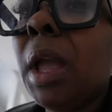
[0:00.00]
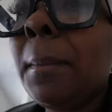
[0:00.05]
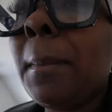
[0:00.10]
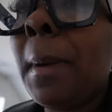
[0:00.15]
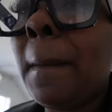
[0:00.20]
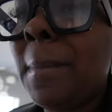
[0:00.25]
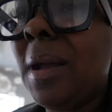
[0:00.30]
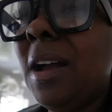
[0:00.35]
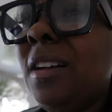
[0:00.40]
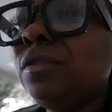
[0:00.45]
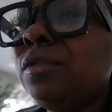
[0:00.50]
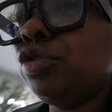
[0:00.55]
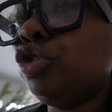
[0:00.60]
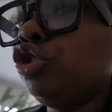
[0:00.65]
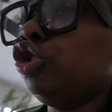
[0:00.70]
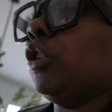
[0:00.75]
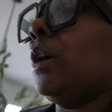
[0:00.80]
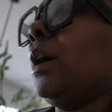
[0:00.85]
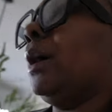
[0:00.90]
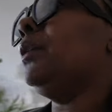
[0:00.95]
my mouth was
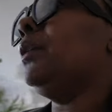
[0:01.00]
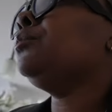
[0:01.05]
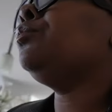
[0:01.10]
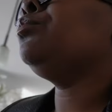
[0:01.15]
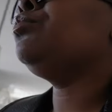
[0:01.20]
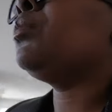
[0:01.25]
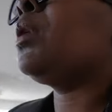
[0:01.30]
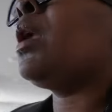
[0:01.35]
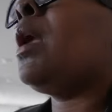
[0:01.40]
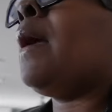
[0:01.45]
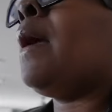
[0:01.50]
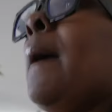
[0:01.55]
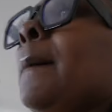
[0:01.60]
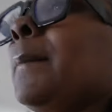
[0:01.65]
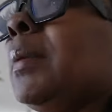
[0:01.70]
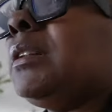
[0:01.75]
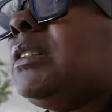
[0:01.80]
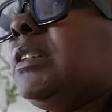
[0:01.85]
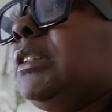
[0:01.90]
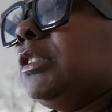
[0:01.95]
dry. I'm
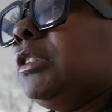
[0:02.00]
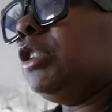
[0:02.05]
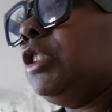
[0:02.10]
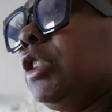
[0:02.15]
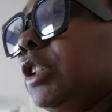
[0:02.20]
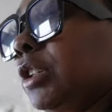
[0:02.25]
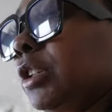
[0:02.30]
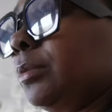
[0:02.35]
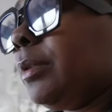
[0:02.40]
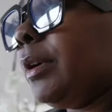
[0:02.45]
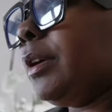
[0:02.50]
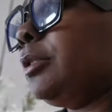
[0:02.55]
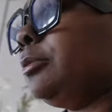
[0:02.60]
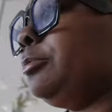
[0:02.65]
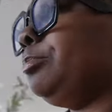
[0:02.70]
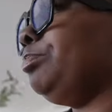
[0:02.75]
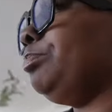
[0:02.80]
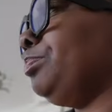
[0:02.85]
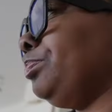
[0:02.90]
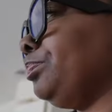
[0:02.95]
about to eat a chicken wrap